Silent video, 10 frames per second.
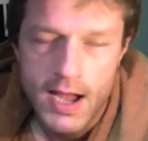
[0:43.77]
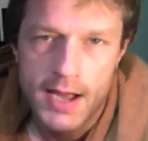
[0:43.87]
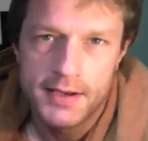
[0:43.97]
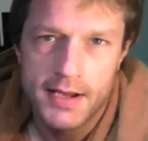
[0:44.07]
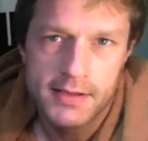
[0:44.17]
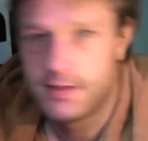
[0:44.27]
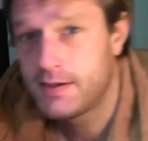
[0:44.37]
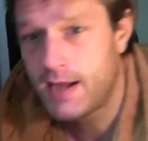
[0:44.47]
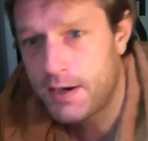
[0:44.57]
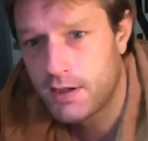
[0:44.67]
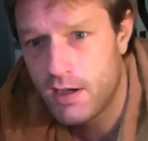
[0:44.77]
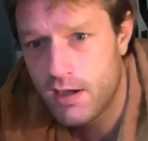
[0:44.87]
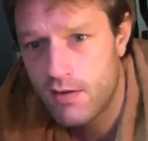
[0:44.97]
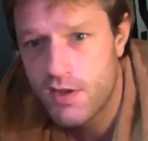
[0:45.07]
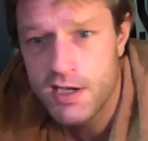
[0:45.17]
And as a starter,
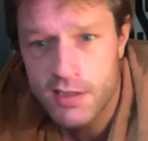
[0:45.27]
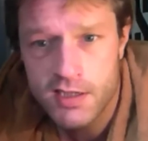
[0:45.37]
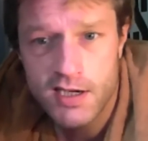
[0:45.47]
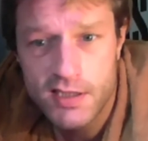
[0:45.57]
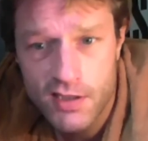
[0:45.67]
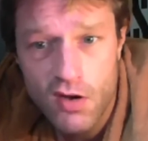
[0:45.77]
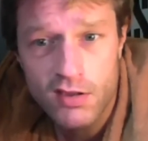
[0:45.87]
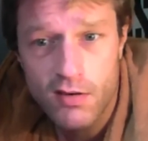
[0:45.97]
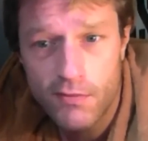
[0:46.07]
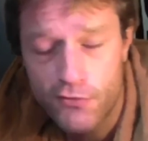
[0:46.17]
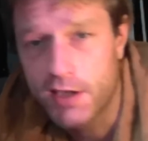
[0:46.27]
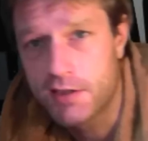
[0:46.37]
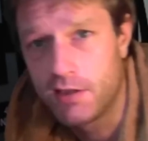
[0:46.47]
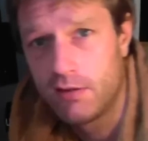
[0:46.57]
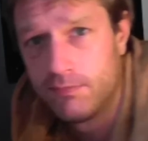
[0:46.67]
this is not
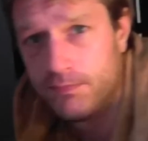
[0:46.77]
fractal.